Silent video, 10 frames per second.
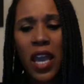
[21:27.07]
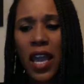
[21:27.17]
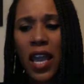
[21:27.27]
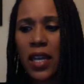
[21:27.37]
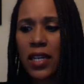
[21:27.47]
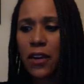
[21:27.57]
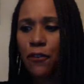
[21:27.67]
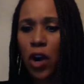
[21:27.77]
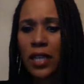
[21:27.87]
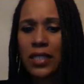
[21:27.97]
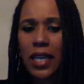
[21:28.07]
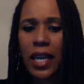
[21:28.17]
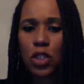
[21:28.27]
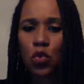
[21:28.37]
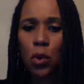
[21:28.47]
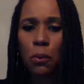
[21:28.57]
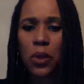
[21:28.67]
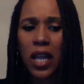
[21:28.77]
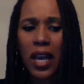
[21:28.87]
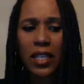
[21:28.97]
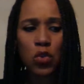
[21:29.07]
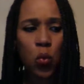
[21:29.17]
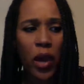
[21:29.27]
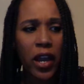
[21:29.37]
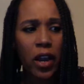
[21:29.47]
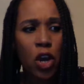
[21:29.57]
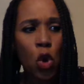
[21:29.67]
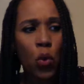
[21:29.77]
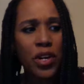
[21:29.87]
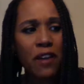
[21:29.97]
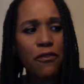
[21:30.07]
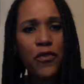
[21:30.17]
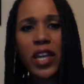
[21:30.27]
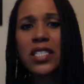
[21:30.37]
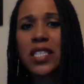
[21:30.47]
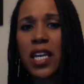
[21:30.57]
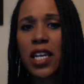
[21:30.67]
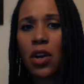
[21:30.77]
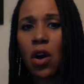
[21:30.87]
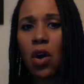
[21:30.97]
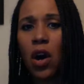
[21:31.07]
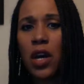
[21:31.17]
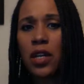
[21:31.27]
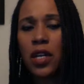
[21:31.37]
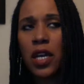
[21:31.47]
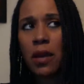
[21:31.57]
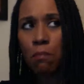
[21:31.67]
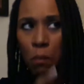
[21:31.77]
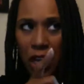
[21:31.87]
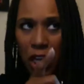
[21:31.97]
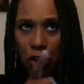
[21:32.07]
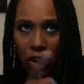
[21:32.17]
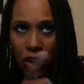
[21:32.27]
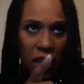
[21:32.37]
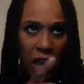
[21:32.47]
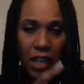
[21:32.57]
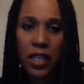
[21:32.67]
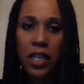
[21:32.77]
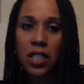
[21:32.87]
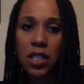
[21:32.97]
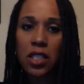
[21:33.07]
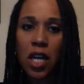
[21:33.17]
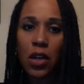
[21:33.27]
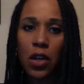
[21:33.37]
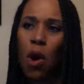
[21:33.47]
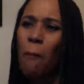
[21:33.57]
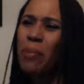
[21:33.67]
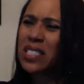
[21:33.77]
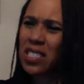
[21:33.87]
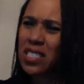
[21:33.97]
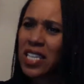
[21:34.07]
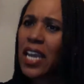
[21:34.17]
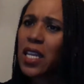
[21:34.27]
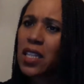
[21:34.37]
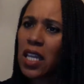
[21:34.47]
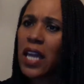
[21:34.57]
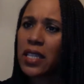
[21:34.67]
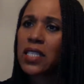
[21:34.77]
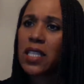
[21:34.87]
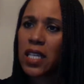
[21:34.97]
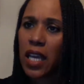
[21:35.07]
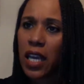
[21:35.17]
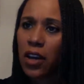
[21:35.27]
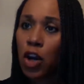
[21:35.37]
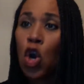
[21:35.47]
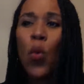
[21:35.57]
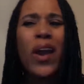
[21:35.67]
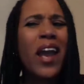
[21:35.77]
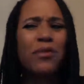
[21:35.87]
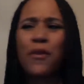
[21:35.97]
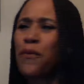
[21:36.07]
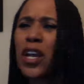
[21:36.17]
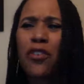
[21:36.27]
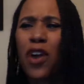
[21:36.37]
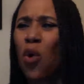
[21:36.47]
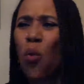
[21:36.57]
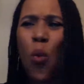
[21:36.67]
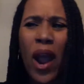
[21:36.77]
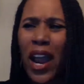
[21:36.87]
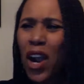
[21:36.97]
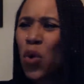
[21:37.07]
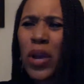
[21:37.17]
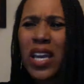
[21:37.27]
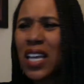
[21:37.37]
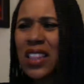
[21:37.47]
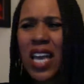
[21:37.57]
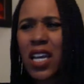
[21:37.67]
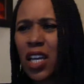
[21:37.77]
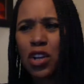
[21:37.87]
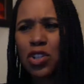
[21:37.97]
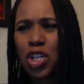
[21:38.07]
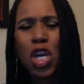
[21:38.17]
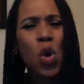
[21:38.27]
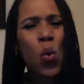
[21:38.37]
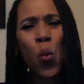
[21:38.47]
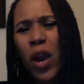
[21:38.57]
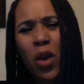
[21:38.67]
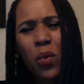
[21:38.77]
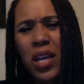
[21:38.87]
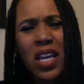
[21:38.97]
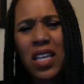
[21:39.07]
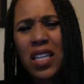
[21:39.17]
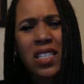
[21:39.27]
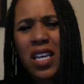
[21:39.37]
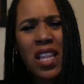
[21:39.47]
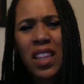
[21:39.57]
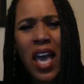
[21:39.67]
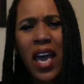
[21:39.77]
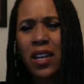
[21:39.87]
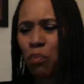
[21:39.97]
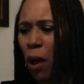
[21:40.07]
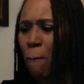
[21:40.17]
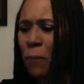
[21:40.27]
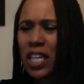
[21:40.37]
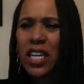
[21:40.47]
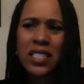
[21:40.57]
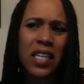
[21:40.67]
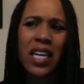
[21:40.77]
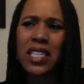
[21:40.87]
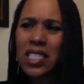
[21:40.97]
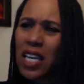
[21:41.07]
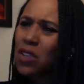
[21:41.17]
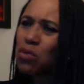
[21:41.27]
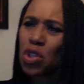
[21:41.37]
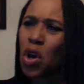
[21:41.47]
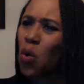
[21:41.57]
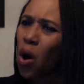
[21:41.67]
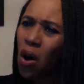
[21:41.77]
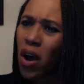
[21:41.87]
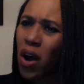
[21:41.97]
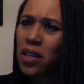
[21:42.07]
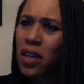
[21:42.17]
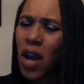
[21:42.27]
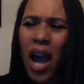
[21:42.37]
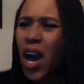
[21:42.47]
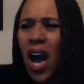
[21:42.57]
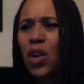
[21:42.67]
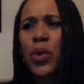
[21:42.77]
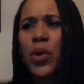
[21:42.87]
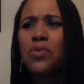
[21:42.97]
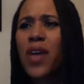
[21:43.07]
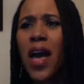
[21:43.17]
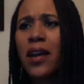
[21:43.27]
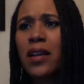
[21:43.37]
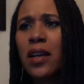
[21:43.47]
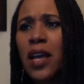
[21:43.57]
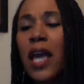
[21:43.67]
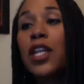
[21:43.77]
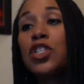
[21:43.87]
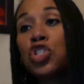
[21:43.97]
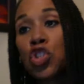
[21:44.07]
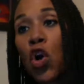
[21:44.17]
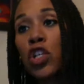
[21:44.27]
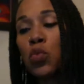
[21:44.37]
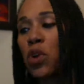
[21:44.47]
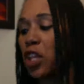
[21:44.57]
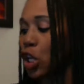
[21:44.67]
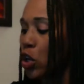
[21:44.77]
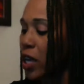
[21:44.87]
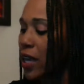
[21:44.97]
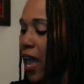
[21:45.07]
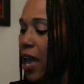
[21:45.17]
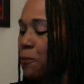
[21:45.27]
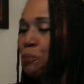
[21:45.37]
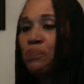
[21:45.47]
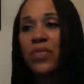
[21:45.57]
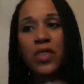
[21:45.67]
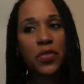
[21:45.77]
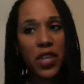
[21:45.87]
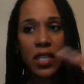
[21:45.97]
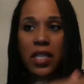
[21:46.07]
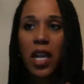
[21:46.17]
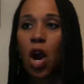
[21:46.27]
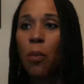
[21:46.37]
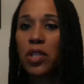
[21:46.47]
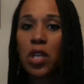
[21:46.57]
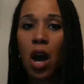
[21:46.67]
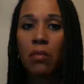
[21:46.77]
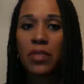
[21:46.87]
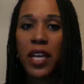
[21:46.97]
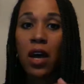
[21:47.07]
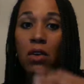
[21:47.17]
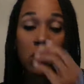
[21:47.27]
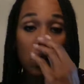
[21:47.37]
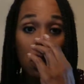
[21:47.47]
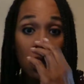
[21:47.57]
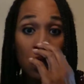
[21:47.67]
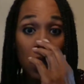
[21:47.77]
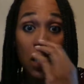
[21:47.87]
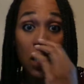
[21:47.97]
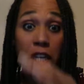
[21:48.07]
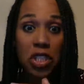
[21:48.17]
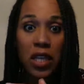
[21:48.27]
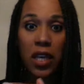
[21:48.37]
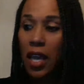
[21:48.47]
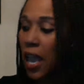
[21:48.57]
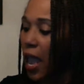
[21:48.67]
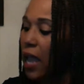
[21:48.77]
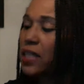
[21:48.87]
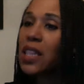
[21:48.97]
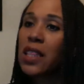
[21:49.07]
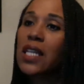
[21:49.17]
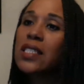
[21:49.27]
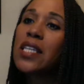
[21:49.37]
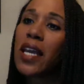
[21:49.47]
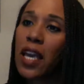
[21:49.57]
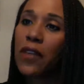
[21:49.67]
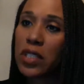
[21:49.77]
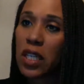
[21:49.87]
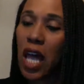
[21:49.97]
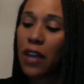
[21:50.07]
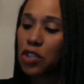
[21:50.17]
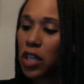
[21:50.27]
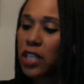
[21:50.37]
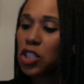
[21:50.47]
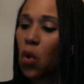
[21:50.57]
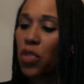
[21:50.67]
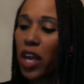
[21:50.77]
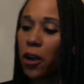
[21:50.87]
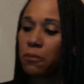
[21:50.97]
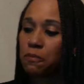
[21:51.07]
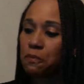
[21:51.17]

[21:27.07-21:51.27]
And for us to get to a place where we're not fixated on metering the light at the end of the tunnel, but sustaining the light that's in here, we have to figure out where we get that energy, where we get that ability to continue to go on. How do we do that? And it starts with looking at the things that help us calm down initially and the things that give us life. So let's go there.